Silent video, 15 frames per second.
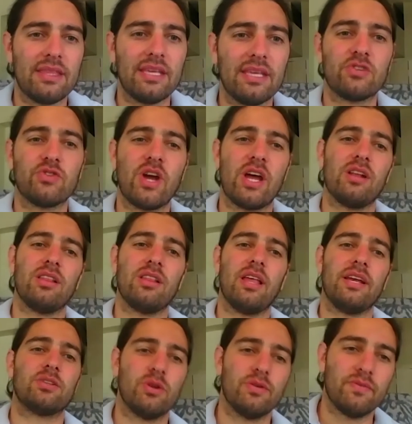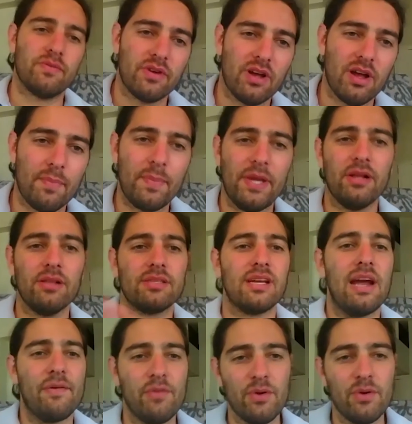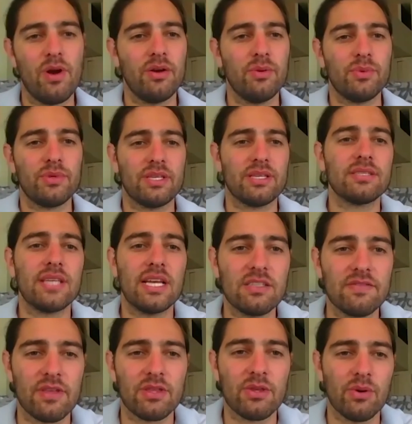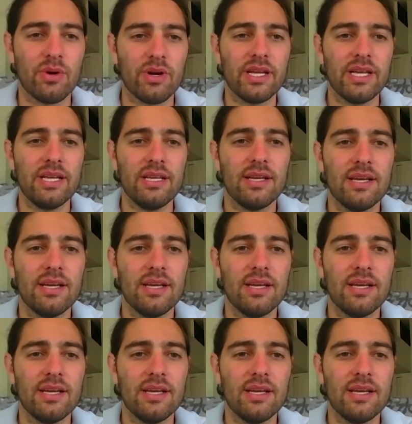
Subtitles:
They try to like sort of appeal to everyone with this sense of authority.